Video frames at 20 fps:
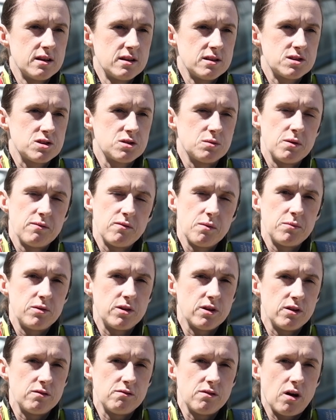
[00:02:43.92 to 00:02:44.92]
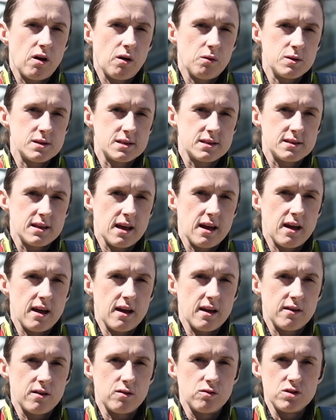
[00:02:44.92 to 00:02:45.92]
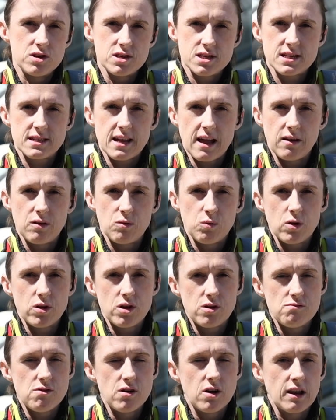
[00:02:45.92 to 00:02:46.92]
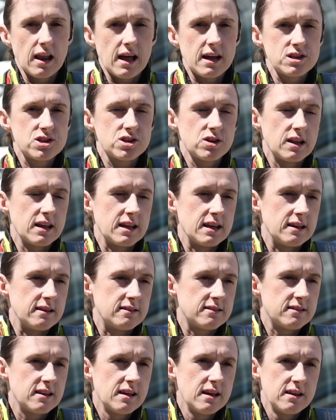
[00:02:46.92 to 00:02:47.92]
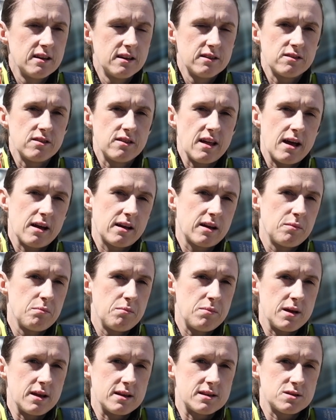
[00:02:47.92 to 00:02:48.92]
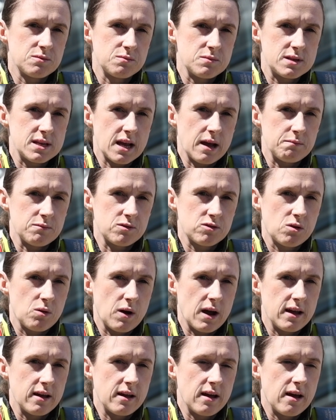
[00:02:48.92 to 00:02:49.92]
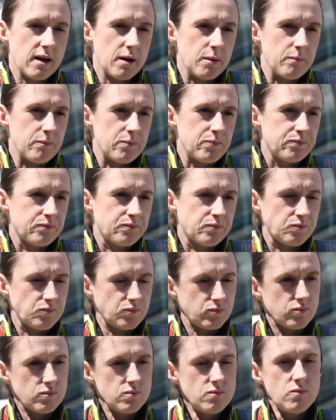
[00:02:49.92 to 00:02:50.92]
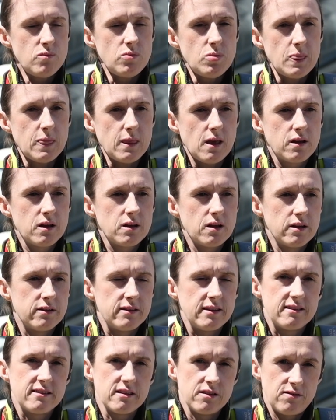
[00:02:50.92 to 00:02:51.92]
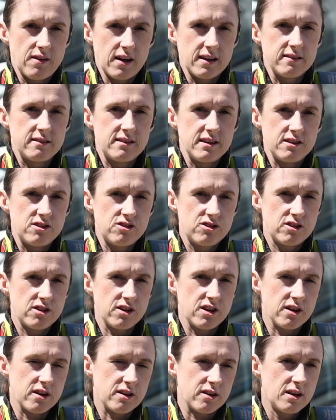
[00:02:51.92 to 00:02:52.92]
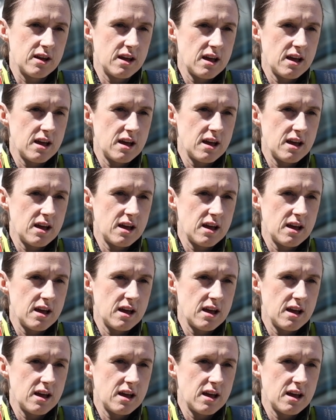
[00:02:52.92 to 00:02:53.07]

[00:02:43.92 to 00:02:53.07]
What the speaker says: Some of them don't always understand what your role actually is, so that can be sometimes quite a disadvantage to you.